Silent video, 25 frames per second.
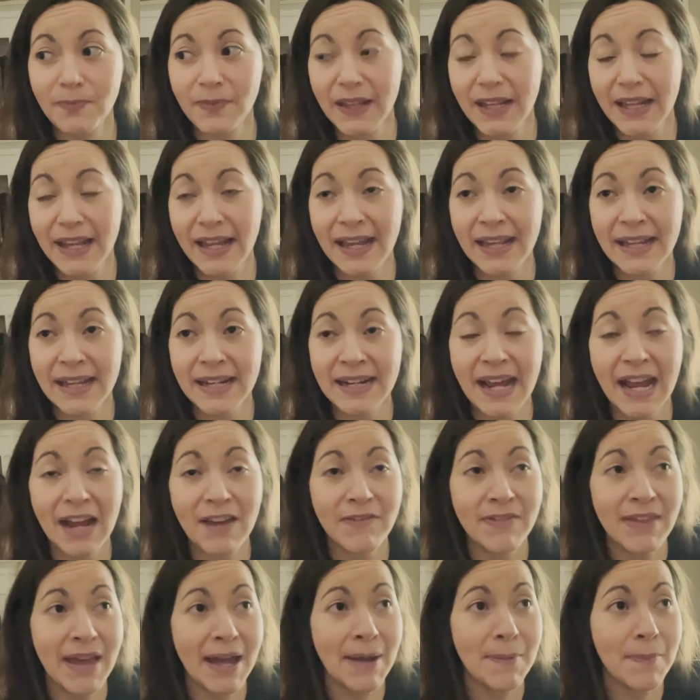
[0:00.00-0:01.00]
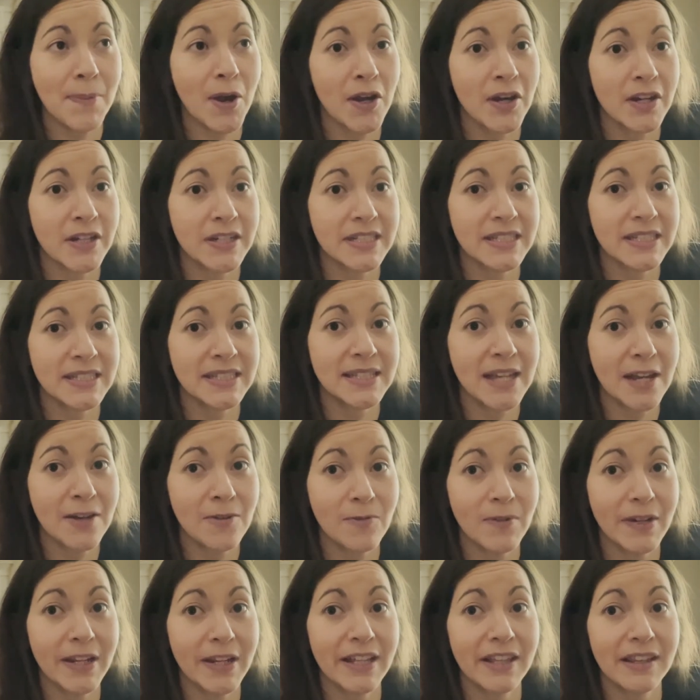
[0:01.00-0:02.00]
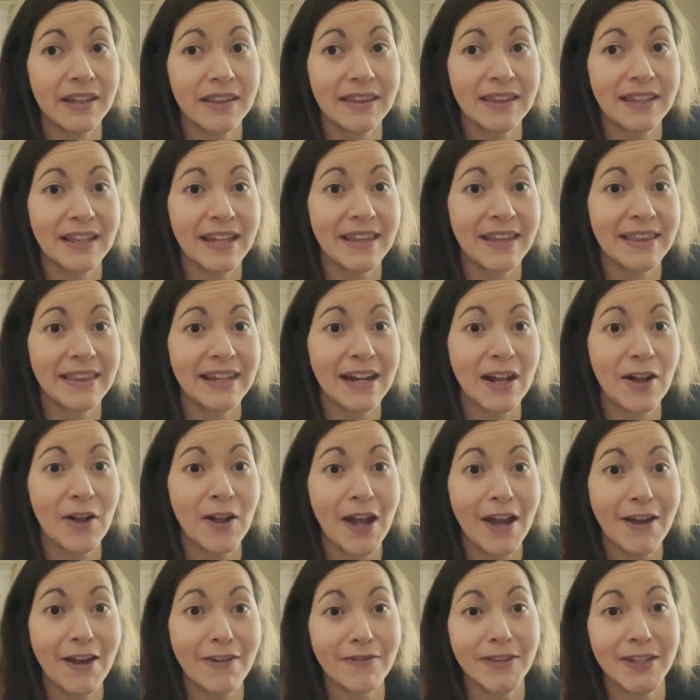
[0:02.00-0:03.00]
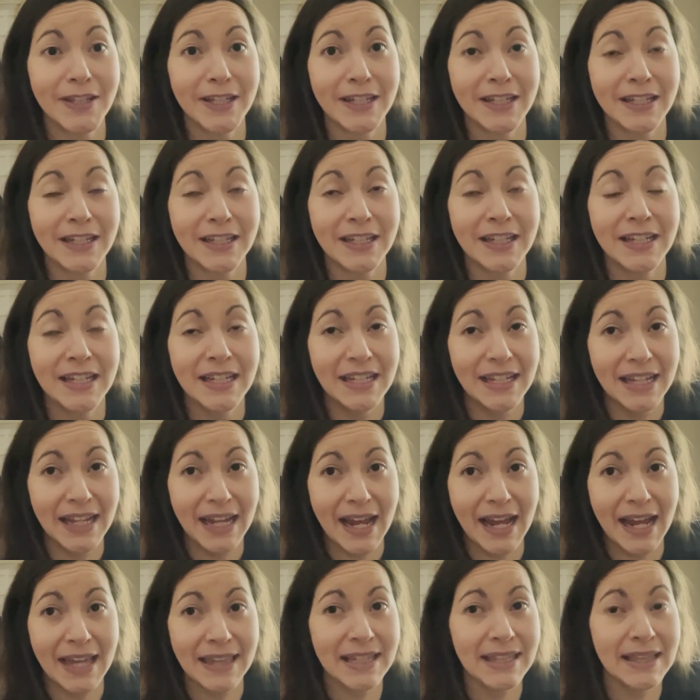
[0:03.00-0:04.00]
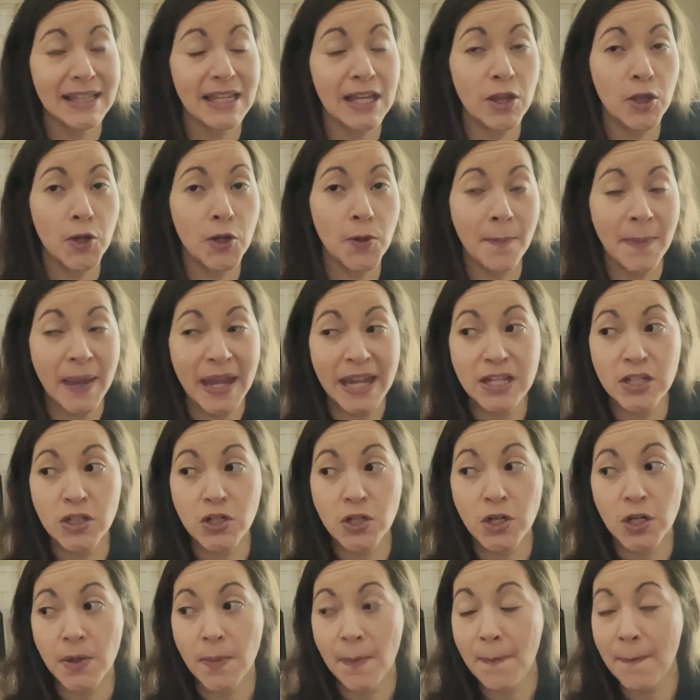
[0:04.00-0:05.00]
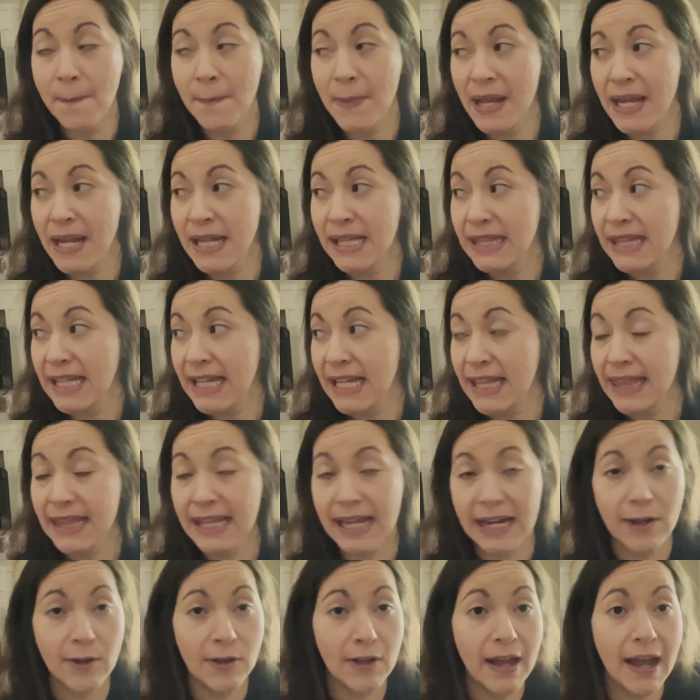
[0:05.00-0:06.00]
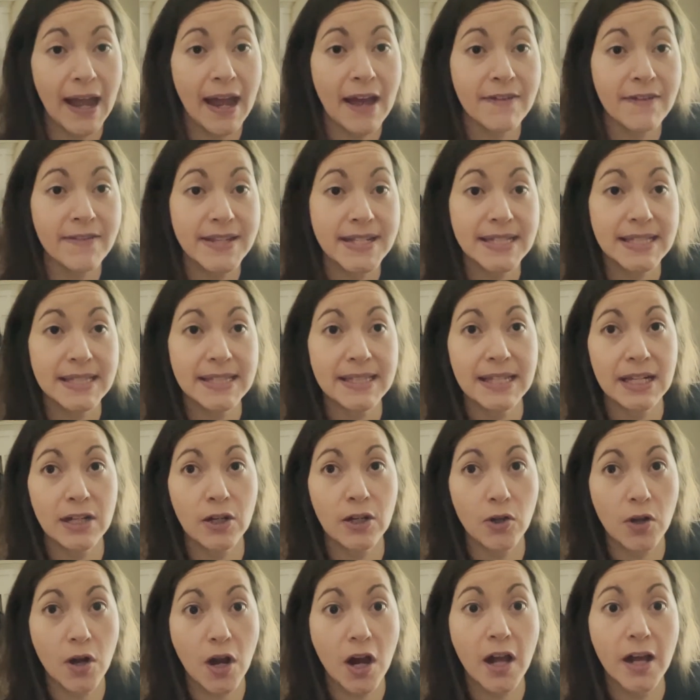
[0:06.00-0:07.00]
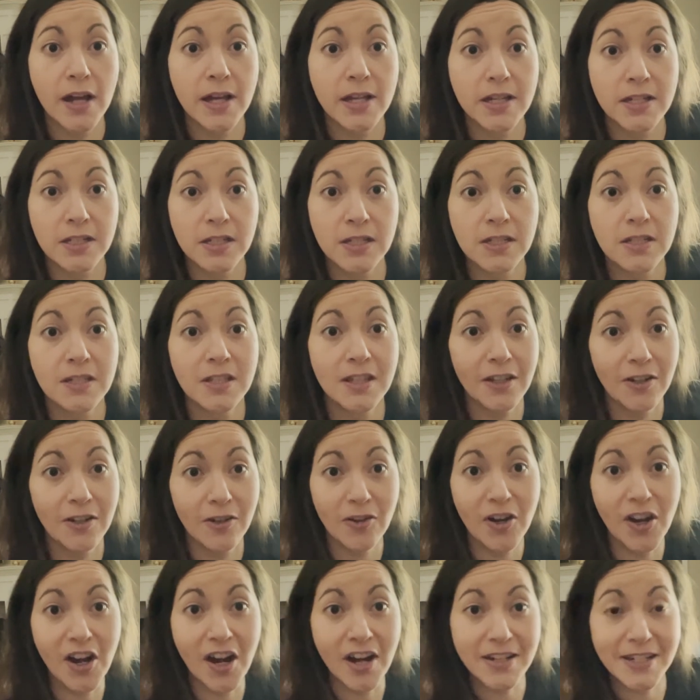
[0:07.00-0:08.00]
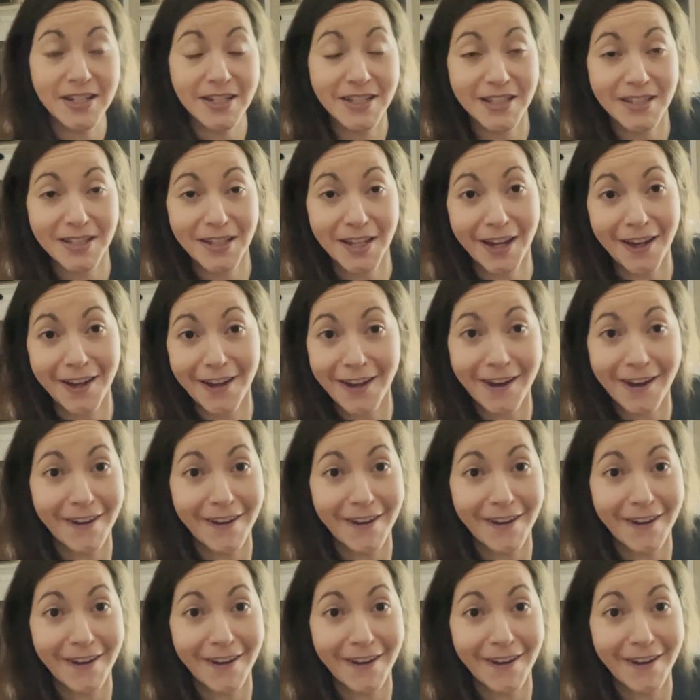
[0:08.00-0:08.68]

and have that part done with, and then I'll have I think the other major big thing that I'll have is the garage. The garage is like